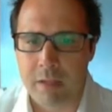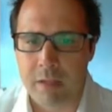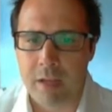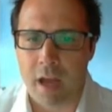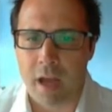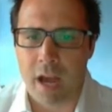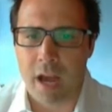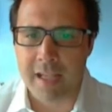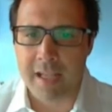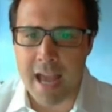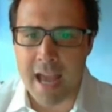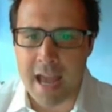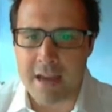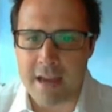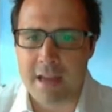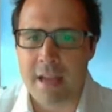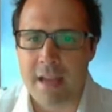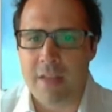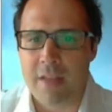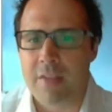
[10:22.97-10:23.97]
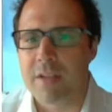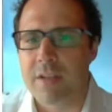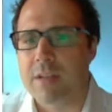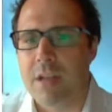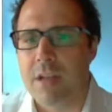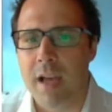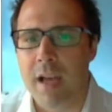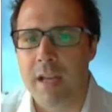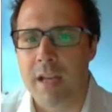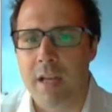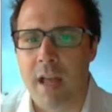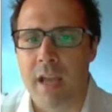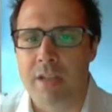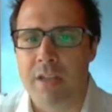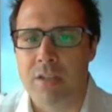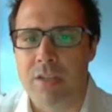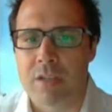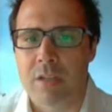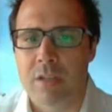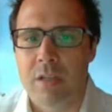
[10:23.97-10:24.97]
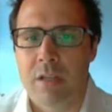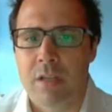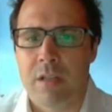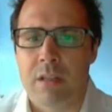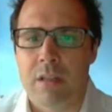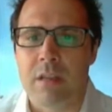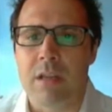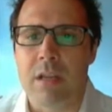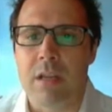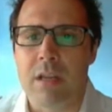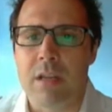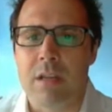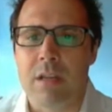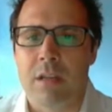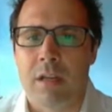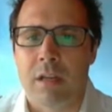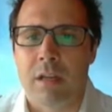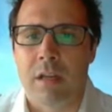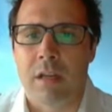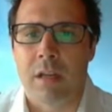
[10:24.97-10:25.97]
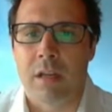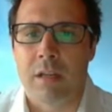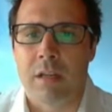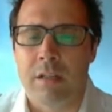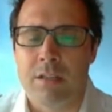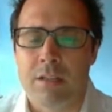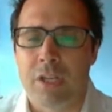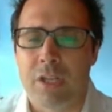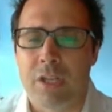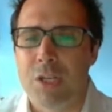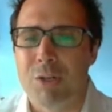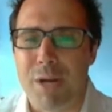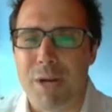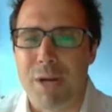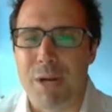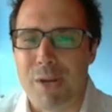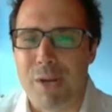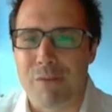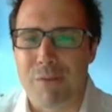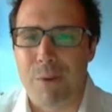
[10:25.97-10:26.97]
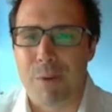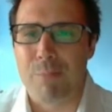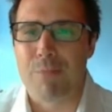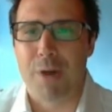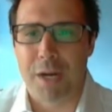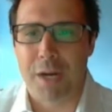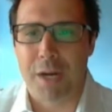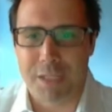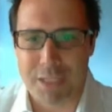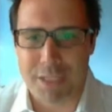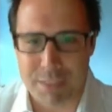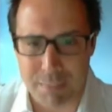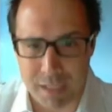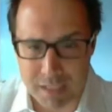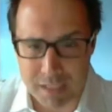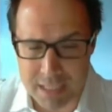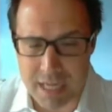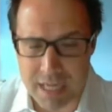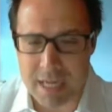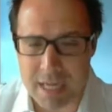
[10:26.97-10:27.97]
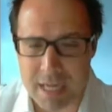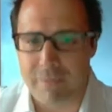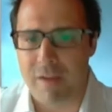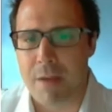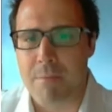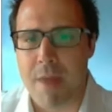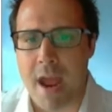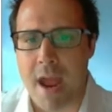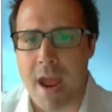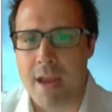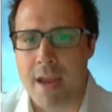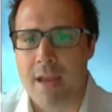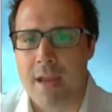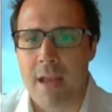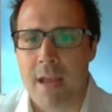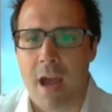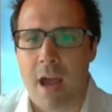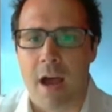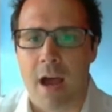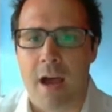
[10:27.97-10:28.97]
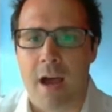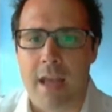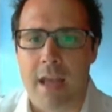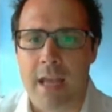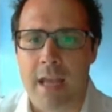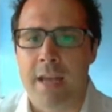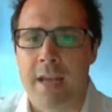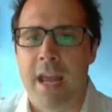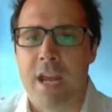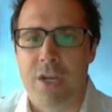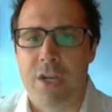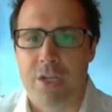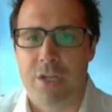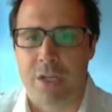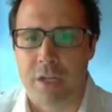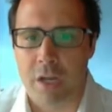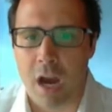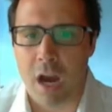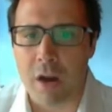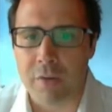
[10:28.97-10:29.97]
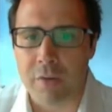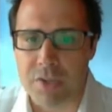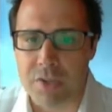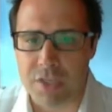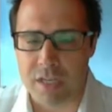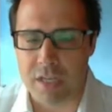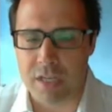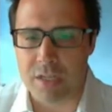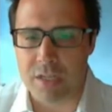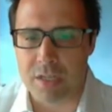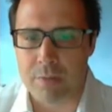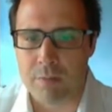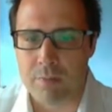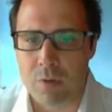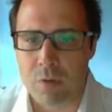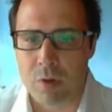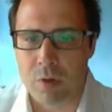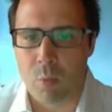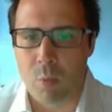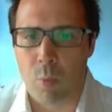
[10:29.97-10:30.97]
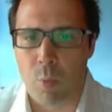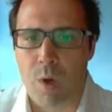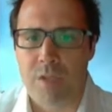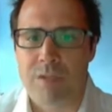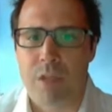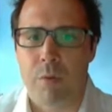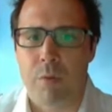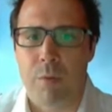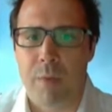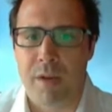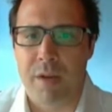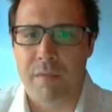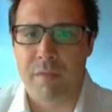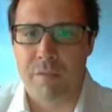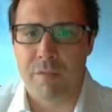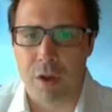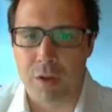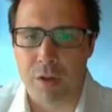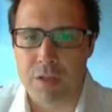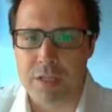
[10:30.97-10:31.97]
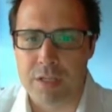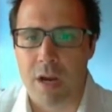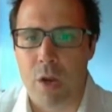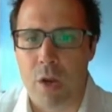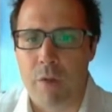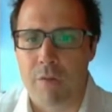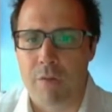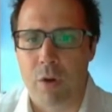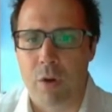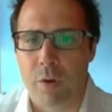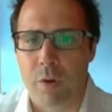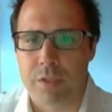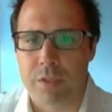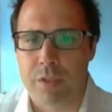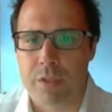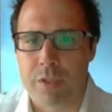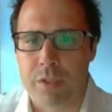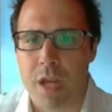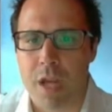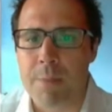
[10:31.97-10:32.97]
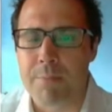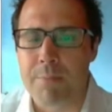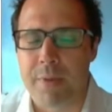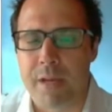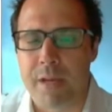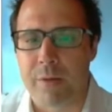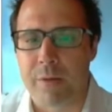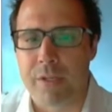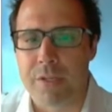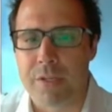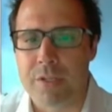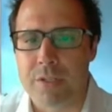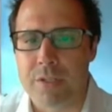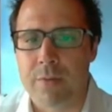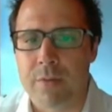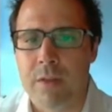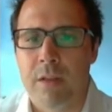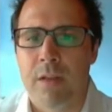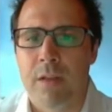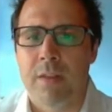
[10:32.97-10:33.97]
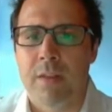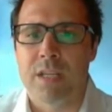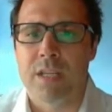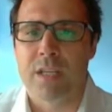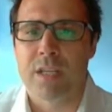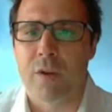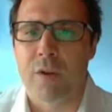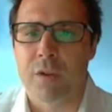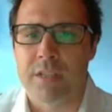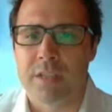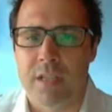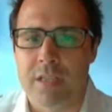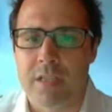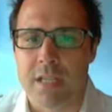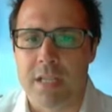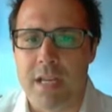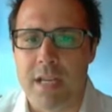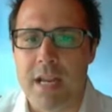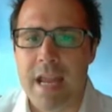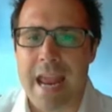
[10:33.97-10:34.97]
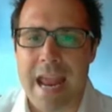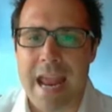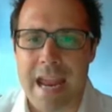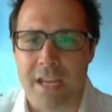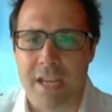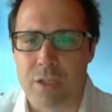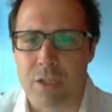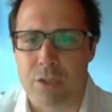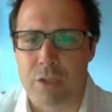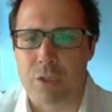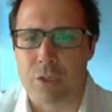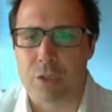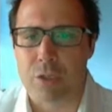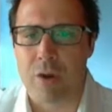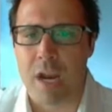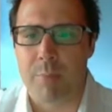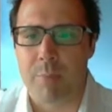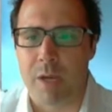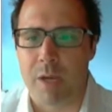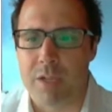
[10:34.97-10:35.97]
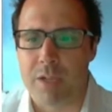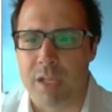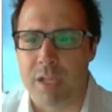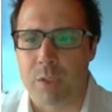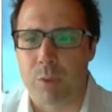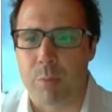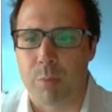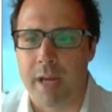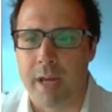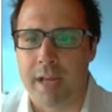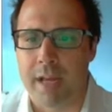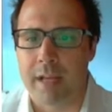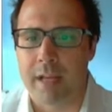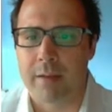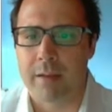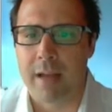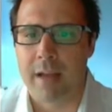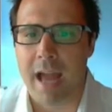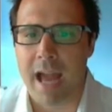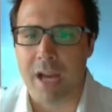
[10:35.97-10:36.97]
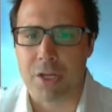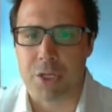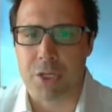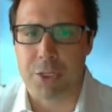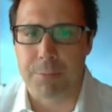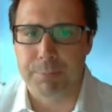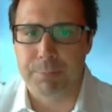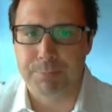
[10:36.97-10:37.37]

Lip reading: Again, this highlights the degree of predictability, if I may, in Asian currencies. Whilst they remain volatile over longer time periods, this volatility is constrained by central bank action.